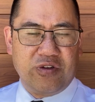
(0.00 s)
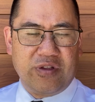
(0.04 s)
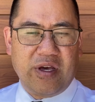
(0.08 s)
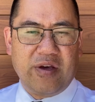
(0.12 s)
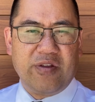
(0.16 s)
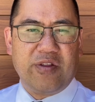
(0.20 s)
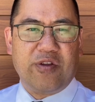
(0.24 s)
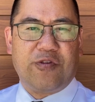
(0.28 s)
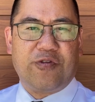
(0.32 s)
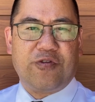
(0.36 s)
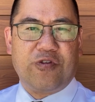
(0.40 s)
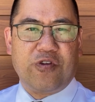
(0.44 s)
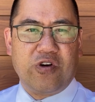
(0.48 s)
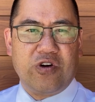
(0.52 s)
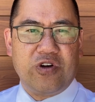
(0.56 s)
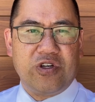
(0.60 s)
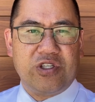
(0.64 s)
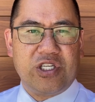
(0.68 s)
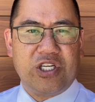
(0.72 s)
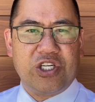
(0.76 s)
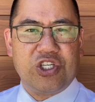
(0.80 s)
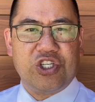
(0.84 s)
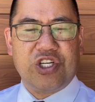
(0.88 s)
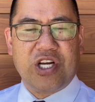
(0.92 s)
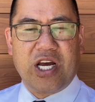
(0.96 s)
They're the
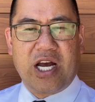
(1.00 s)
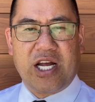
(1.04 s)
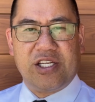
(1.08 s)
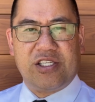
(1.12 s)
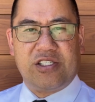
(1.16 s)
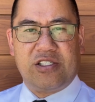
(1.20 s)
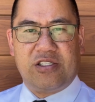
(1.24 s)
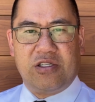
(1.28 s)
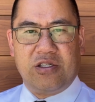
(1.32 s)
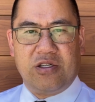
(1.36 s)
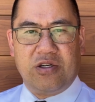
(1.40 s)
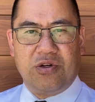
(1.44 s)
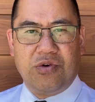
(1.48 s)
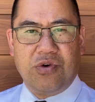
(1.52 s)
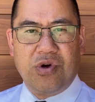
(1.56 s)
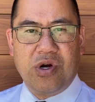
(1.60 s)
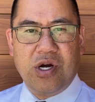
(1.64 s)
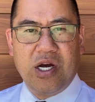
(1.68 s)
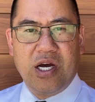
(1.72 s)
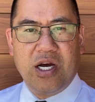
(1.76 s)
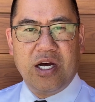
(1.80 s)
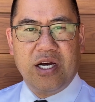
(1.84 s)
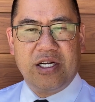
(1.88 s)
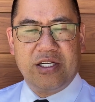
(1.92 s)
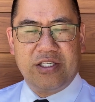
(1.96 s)
first chance to
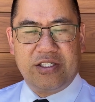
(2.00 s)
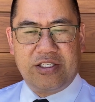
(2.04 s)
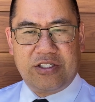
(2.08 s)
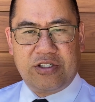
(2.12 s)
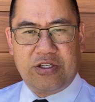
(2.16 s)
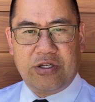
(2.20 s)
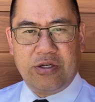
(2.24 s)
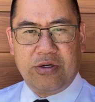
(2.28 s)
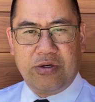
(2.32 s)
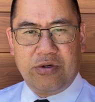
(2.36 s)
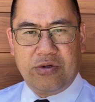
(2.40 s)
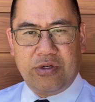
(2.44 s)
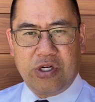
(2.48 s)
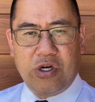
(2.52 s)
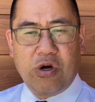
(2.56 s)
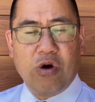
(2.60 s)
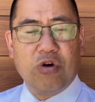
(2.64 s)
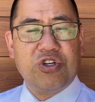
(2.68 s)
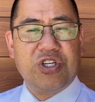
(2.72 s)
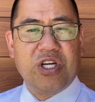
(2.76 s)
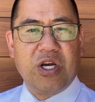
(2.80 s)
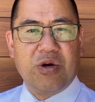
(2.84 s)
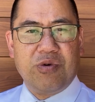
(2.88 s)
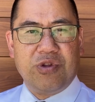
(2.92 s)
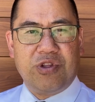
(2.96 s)
to
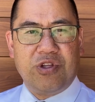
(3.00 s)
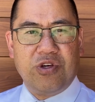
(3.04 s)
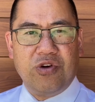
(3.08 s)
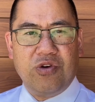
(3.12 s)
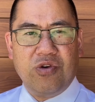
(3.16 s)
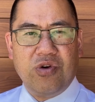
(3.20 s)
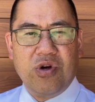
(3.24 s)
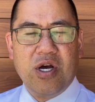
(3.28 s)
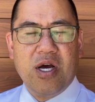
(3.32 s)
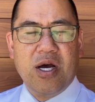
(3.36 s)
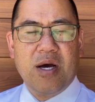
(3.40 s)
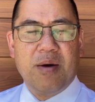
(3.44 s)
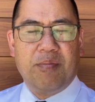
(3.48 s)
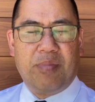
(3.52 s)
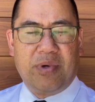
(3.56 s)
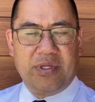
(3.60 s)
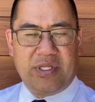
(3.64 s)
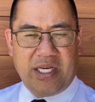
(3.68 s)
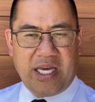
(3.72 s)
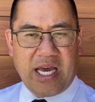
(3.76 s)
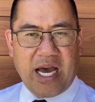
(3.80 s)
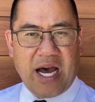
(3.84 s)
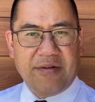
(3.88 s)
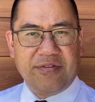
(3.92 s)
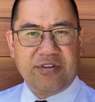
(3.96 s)
negotiate with you, but
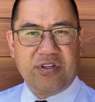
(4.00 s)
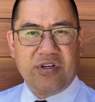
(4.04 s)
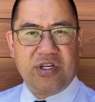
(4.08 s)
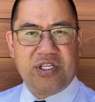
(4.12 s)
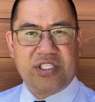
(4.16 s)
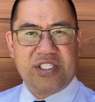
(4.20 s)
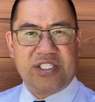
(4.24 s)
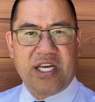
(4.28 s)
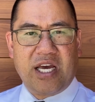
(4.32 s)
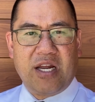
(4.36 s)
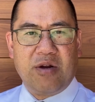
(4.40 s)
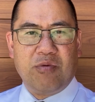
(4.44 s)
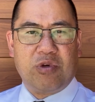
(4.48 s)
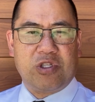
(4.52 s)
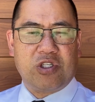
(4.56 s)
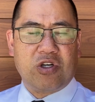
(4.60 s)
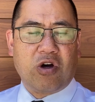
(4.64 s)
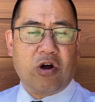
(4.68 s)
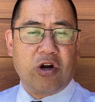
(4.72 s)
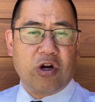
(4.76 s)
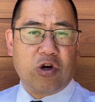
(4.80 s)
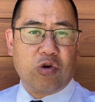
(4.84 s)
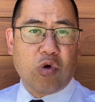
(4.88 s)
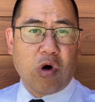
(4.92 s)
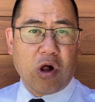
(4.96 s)
they have to extend what's
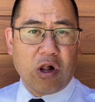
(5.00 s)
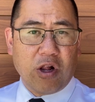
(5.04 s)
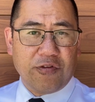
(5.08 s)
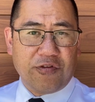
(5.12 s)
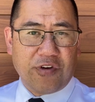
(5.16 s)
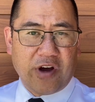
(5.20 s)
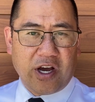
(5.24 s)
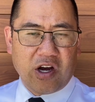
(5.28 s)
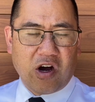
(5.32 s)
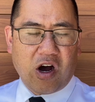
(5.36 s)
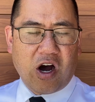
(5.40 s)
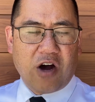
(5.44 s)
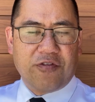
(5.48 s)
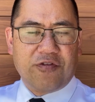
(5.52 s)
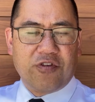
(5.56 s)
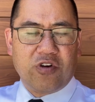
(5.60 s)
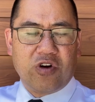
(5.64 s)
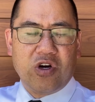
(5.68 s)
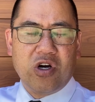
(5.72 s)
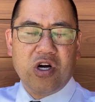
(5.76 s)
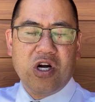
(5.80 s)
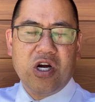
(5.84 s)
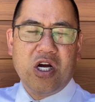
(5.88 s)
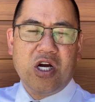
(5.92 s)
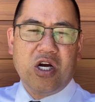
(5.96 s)
called a qualifying
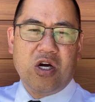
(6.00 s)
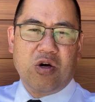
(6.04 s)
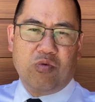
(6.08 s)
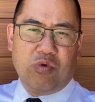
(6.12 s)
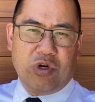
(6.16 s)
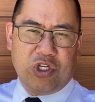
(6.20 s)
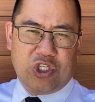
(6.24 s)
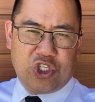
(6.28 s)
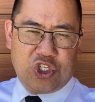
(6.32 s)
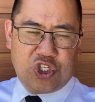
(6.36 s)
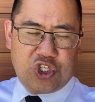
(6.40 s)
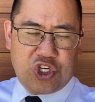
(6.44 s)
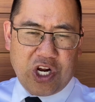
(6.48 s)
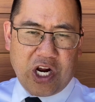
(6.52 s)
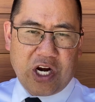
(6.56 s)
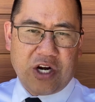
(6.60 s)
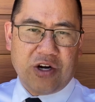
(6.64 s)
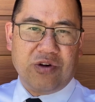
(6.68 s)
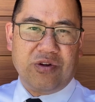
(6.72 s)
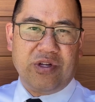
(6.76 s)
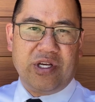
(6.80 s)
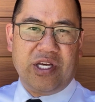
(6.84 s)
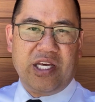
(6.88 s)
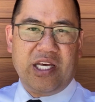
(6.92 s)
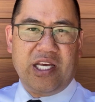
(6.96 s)
offer, which
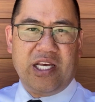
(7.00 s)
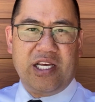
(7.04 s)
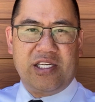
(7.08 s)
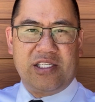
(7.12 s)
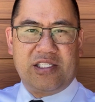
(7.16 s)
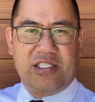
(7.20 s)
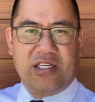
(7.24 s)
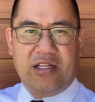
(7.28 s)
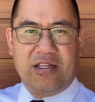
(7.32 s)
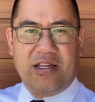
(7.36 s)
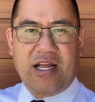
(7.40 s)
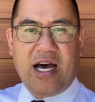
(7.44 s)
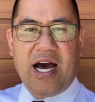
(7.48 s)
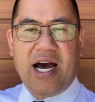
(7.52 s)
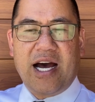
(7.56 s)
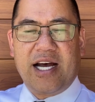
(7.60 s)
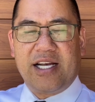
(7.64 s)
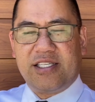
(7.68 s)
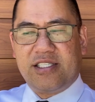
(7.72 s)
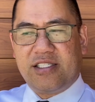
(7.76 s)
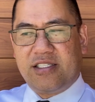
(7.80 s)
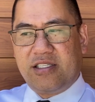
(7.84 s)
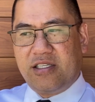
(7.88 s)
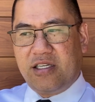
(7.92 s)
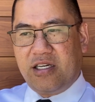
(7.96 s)
generally is the
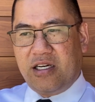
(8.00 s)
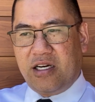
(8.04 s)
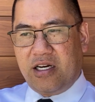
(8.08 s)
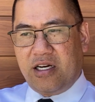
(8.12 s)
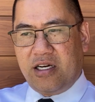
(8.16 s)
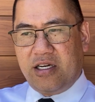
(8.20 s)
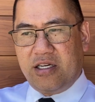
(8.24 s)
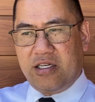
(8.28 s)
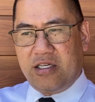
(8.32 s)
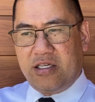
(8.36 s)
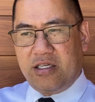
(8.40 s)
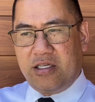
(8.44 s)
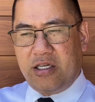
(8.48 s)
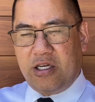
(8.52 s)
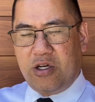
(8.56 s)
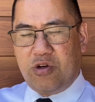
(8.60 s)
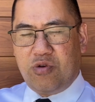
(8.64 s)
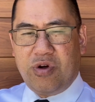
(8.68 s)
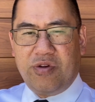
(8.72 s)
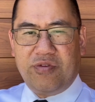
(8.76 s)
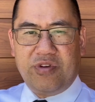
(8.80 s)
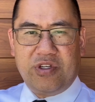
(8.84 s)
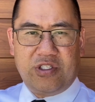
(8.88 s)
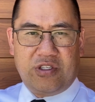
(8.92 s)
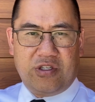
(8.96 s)
last uh,
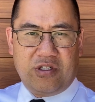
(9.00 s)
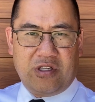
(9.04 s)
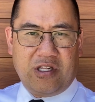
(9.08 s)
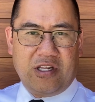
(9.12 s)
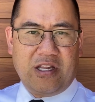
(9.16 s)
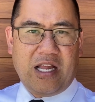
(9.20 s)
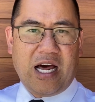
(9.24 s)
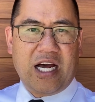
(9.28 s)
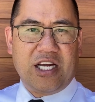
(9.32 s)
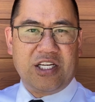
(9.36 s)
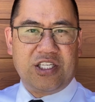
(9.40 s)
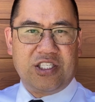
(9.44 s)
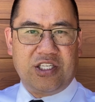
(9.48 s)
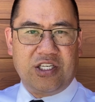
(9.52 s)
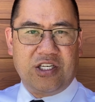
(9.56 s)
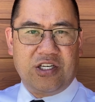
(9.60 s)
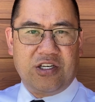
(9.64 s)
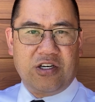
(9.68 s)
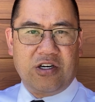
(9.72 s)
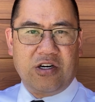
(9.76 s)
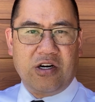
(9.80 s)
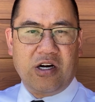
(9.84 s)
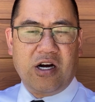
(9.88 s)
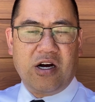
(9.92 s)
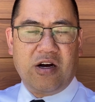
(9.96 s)
equivalent to the last
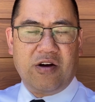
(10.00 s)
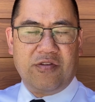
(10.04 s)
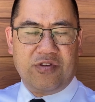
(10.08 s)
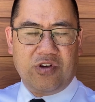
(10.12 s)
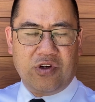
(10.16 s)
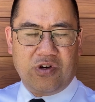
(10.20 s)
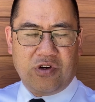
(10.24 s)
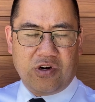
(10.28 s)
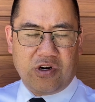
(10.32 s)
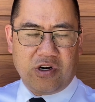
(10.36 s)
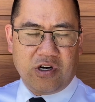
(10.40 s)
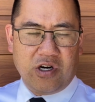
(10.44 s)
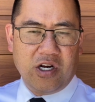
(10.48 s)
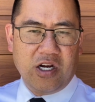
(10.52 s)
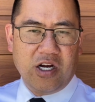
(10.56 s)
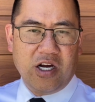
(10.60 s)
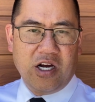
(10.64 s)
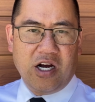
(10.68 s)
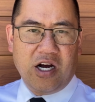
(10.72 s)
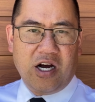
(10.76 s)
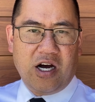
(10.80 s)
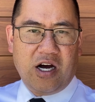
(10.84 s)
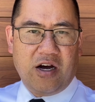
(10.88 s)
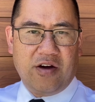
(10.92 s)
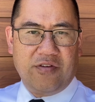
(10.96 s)
year of your
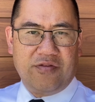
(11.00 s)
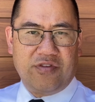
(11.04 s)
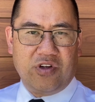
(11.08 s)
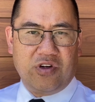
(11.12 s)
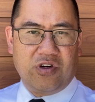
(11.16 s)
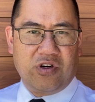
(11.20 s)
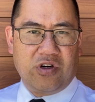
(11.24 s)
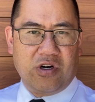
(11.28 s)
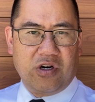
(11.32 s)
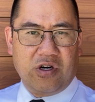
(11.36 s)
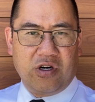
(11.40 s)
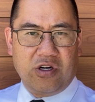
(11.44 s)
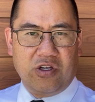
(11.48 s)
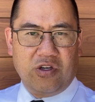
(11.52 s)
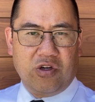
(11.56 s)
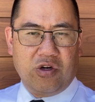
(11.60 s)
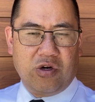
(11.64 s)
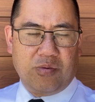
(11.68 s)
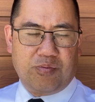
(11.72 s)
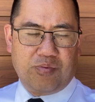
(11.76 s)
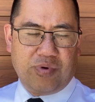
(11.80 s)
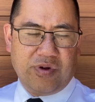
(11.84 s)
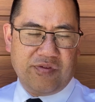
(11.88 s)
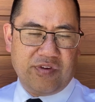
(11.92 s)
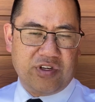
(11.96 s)
of your your
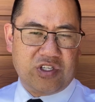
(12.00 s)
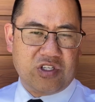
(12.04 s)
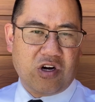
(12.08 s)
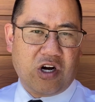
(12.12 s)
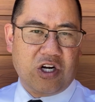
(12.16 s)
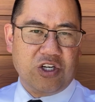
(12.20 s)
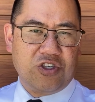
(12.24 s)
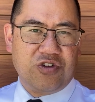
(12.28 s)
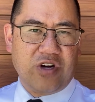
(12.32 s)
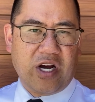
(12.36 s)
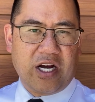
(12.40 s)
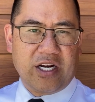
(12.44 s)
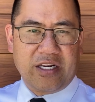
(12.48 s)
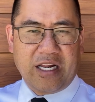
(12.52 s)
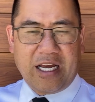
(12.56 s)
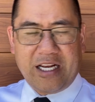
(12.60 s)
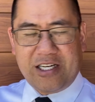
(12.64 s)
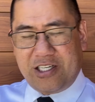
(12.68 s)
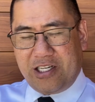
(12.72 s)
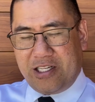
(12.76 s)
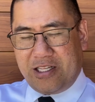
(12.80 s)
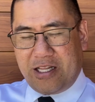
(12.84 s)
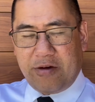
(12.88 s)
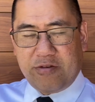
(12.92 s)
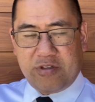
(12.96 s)
previous contract.
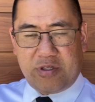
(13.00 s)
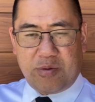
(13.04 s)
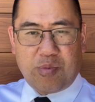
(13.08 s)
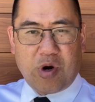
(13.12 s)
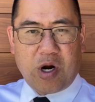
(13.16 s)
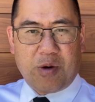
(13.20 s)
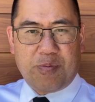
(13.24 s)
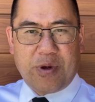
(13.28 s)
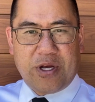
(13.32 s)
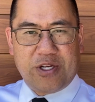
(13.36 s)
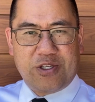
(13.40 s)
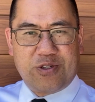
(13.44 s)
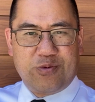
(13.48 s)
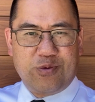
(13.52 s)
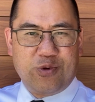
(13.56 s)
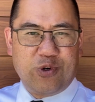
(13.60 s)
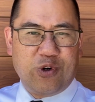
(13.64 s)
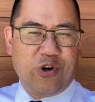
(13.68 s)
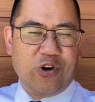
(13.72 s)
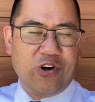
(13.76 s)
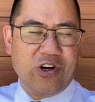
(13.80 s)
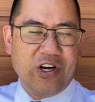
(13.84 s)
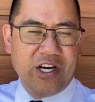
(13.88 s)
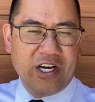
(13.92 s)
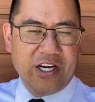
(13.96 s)
Actually, that was the Brock Boeser
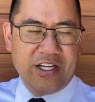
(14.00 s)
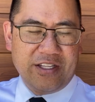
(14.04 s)
rule.